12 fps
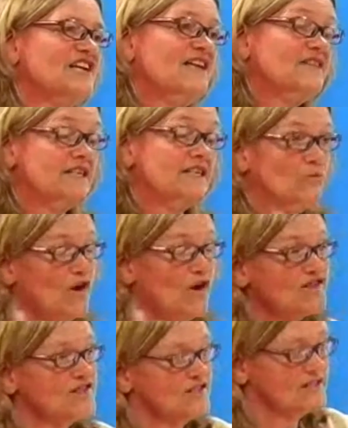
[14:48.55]
that he
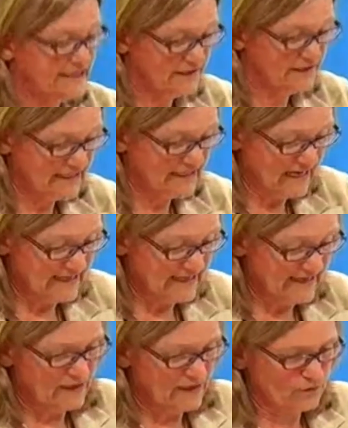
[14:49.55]
was clearly
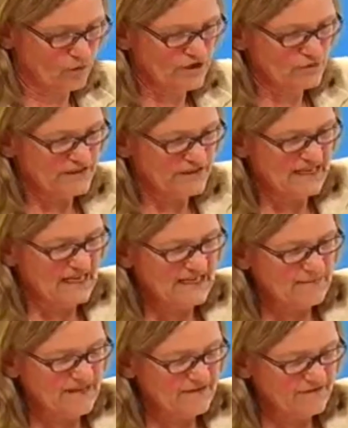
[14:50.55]
had worked with the
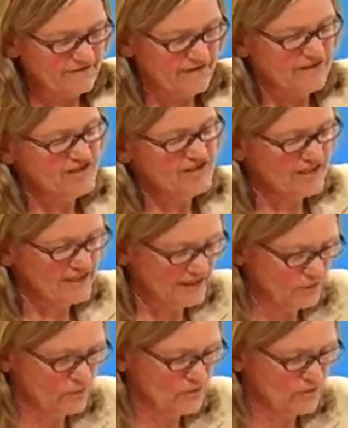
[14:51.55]
IMF,